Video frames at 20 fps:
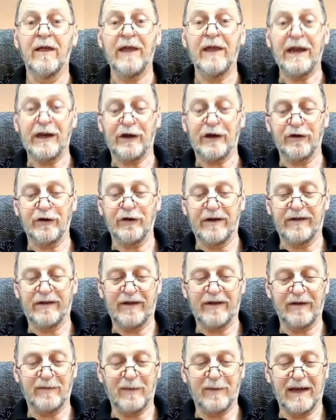Thank goodness,
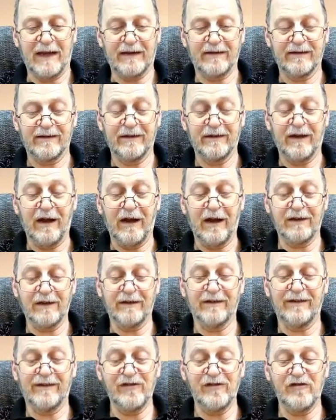says Pat. I
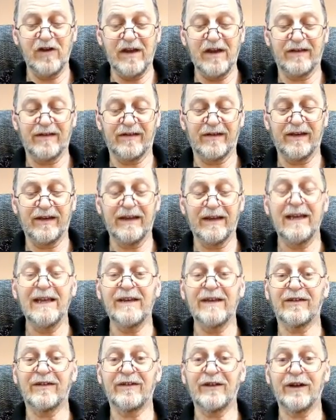can see Jess.
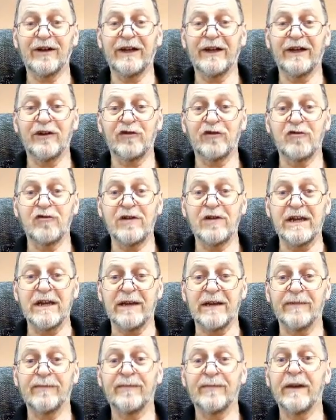He's stuck in a
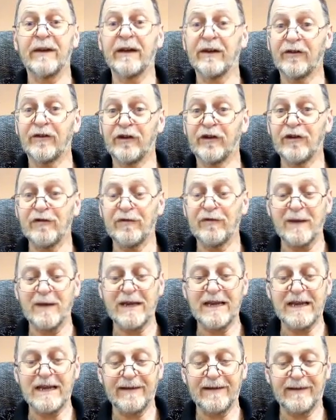tree. Excuse
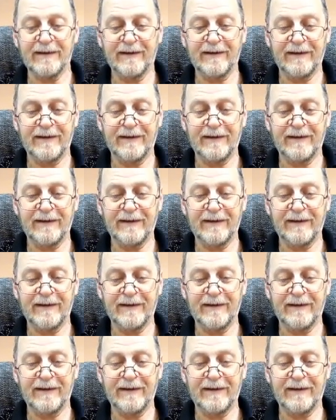me,